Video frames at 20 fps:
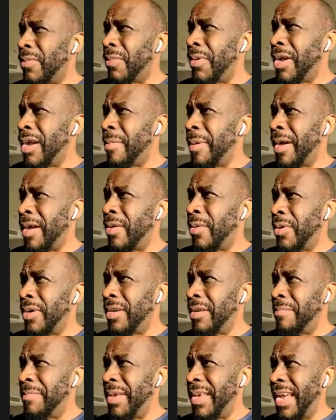where am I
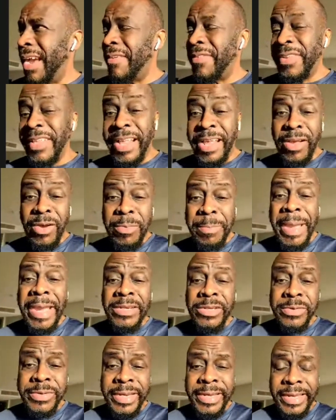going to be after that? Oh,
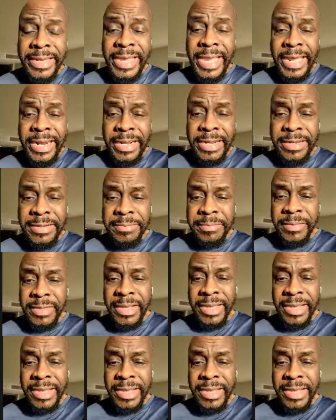back to Atlanta,